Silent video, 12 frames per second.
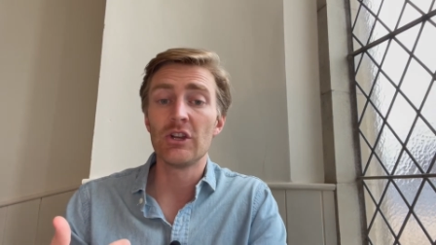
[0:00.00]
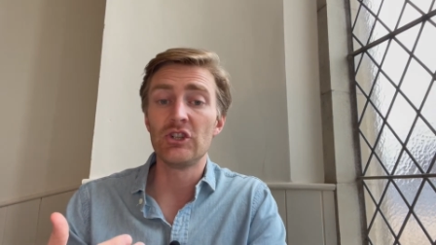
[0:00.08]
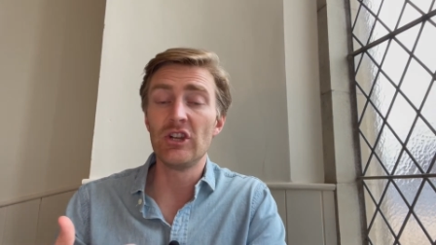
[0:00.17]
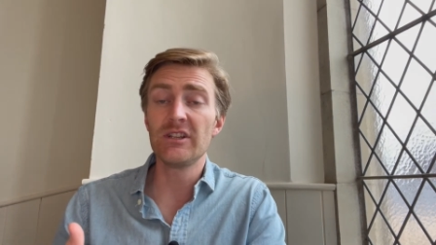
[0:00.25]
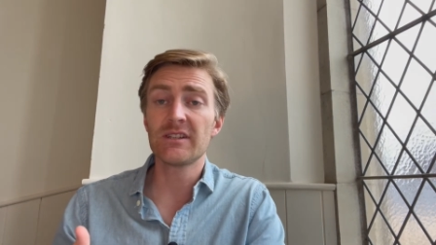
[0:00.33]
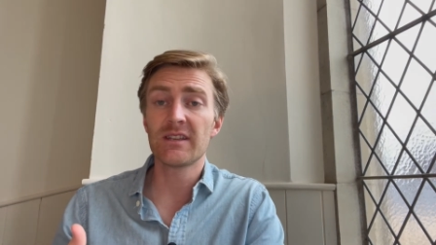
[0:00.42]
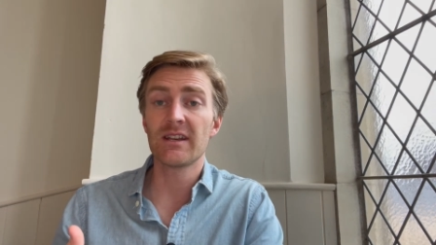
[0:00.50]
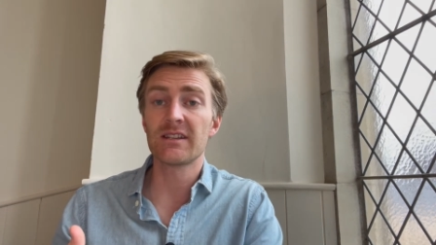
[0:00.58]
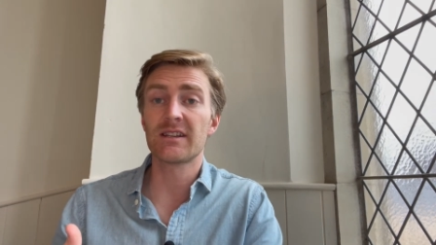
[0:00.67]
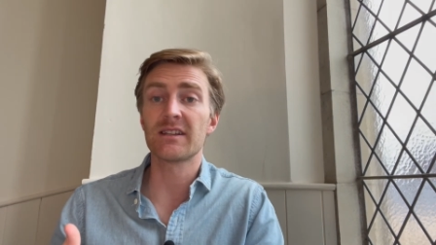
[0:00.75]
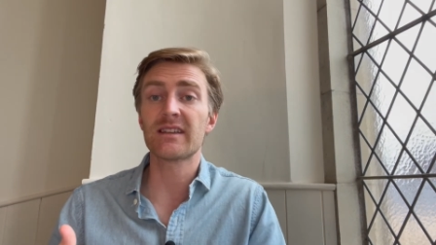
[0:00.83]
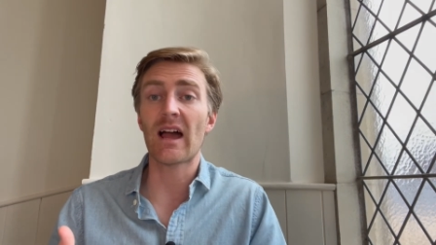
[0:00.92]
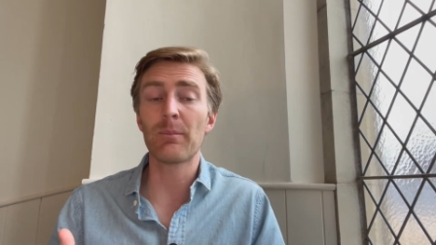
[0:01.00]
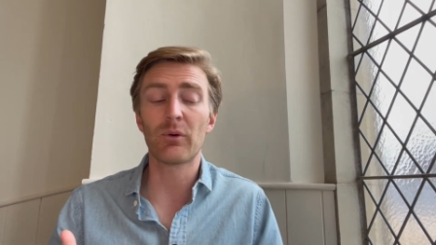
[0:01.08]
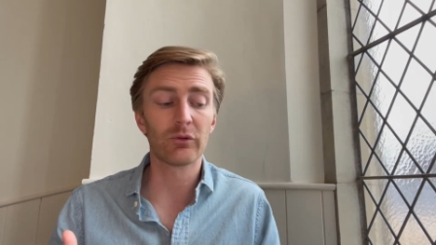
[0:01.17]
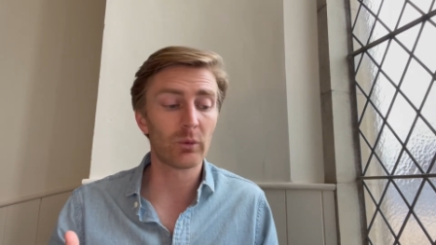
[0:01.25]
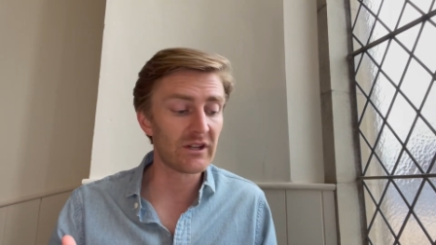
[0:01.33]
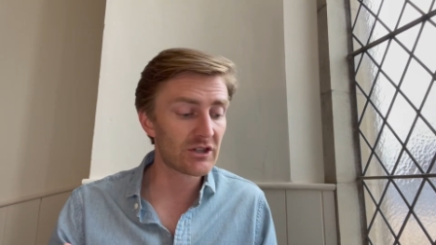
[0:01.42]
Jesus and his
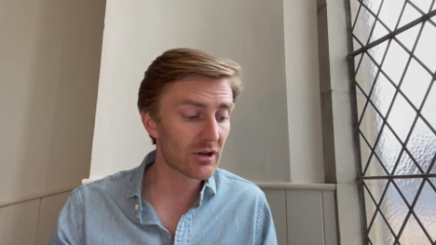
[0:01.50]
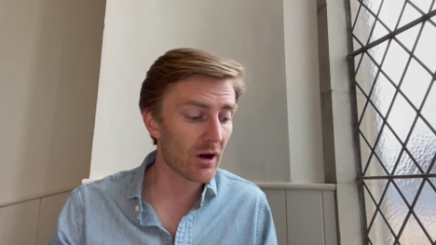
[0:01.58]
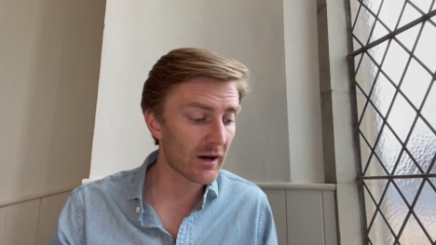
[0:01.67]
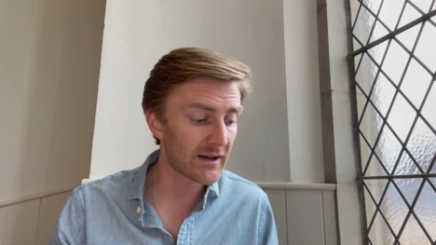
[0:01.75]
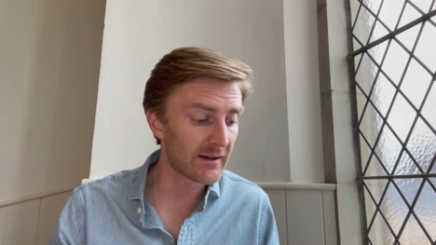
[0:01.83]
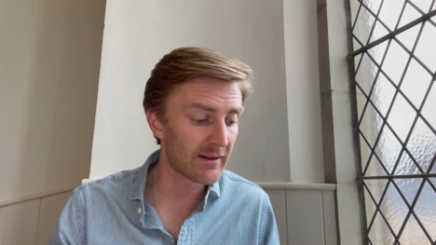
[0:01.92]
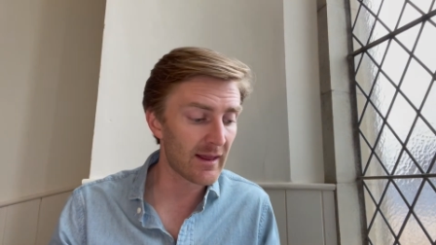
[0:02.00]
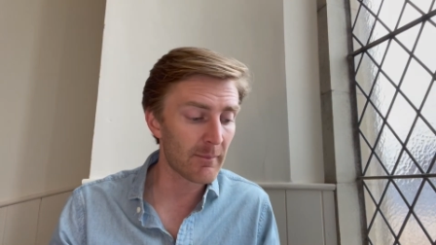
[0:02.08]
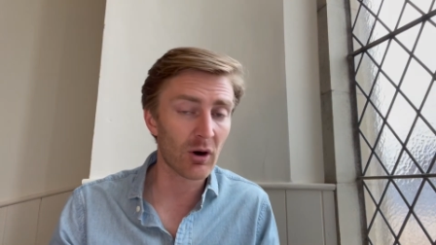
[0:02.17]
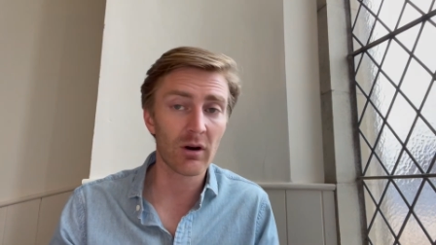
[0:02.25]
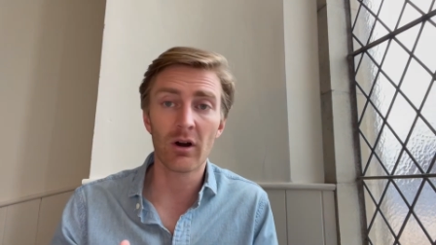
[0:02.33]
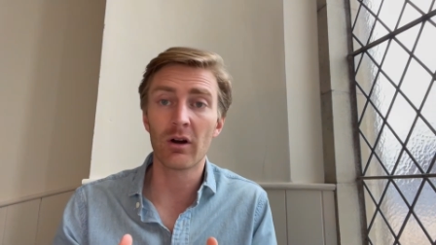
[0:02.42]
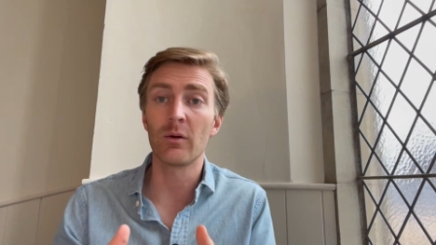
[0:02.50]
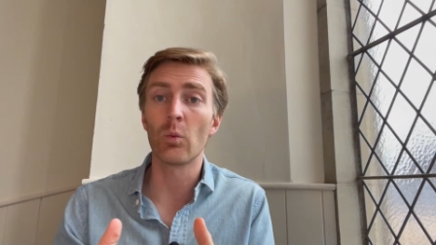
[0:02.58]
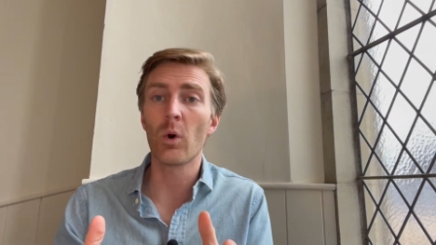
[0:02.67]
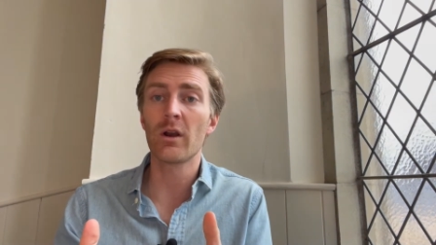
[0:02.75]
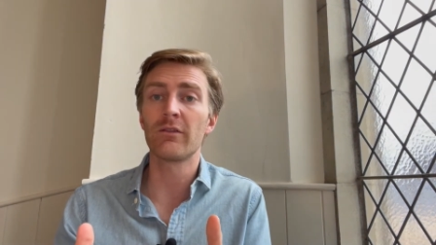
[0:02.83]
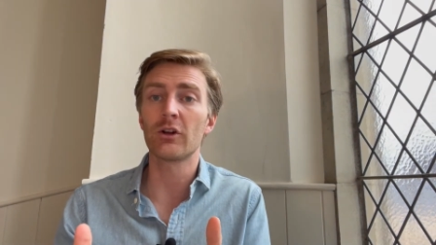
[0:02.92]
disciples, when he's talking to them, are, are in
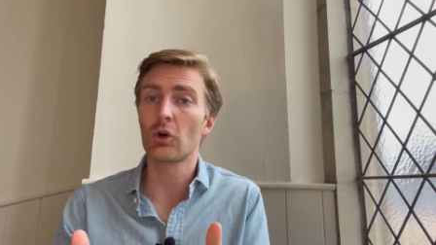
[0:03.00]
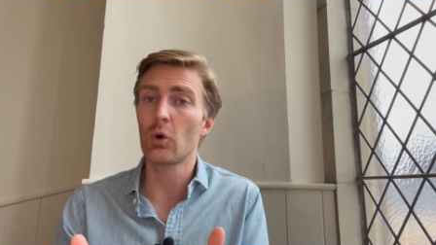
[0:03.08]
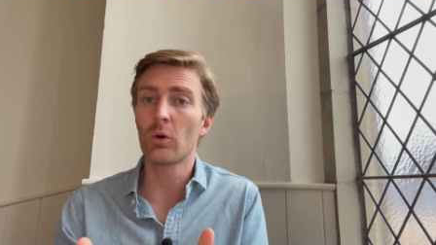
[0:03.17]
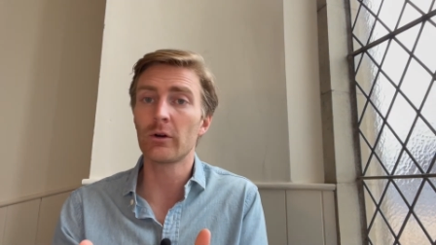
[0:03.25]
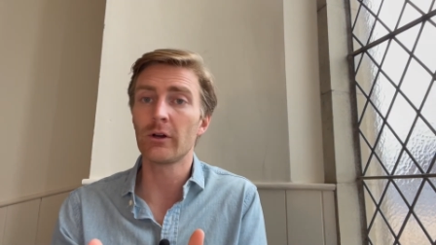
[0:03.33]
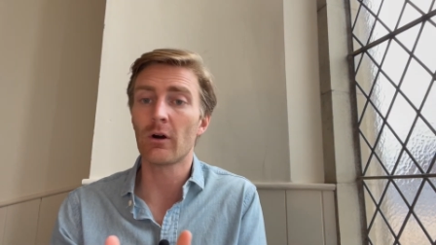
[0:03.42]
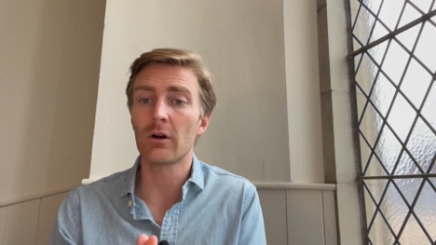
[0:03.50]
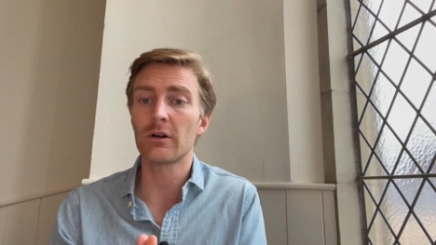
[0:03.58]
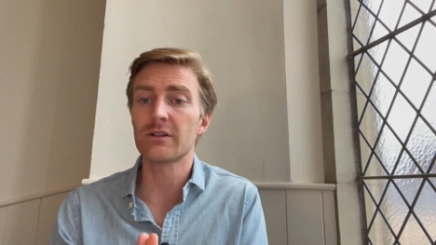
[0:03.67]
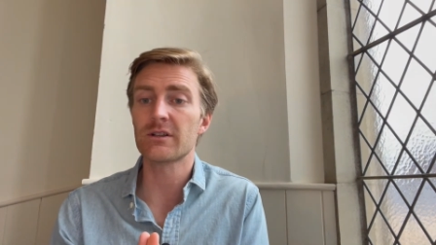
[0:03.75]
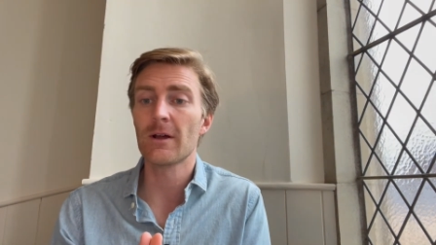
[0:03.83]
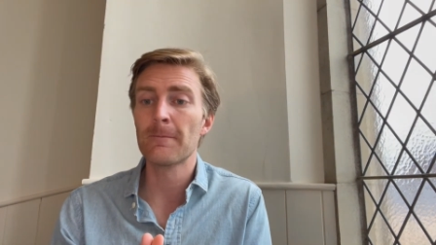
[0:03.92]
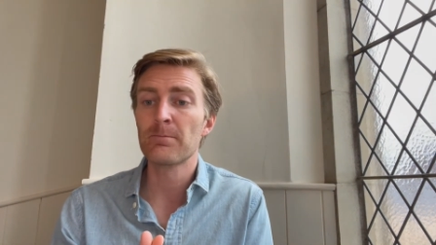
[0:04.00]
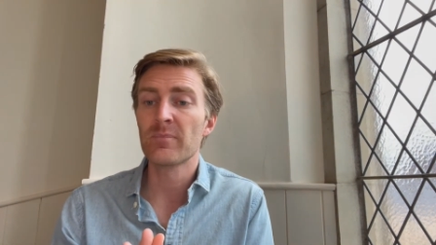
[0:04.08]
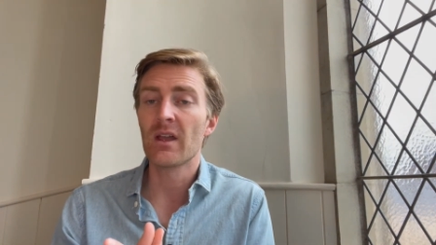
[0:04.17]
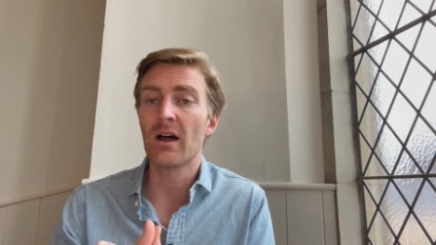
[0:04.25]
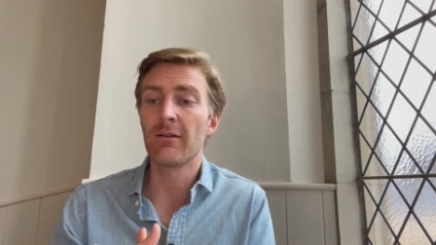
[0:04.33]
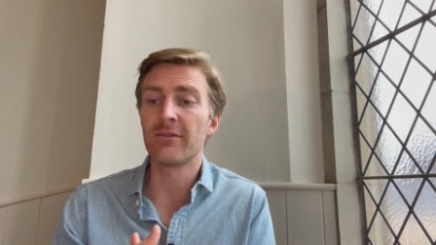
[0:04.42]
one of the courtyards
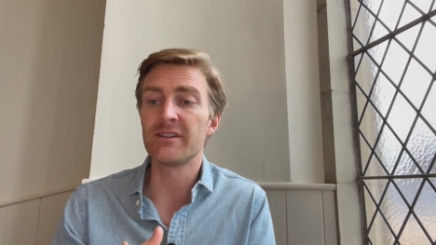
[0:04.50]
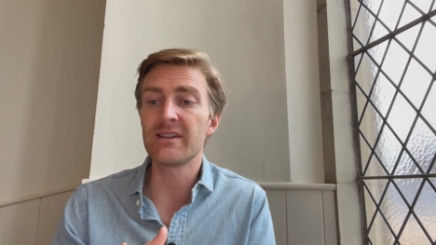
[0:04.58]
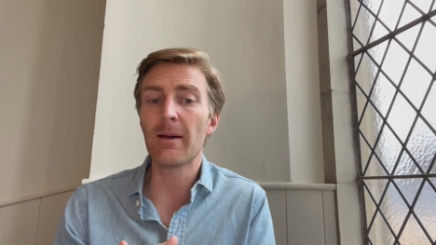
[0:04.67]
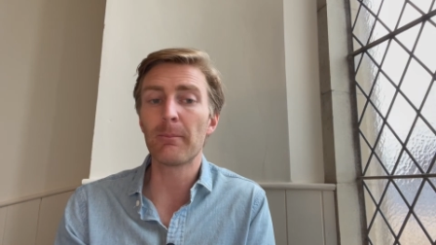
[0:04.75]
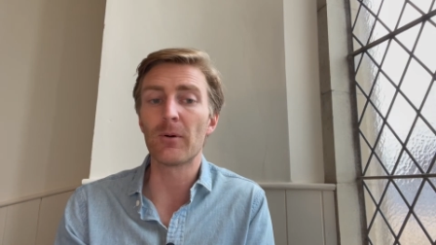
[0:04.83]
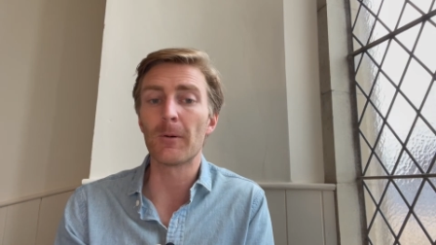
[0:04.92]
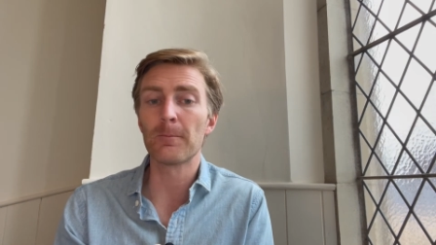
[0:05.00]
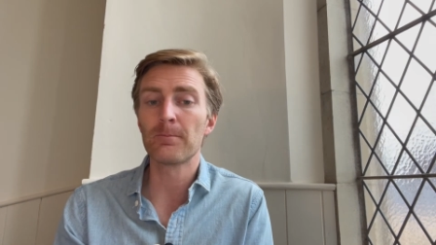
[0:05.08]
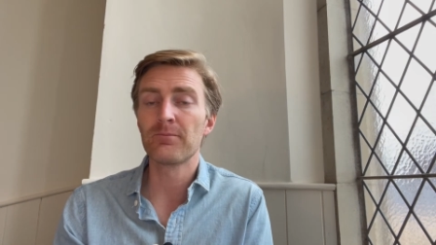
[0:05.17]
of the temple.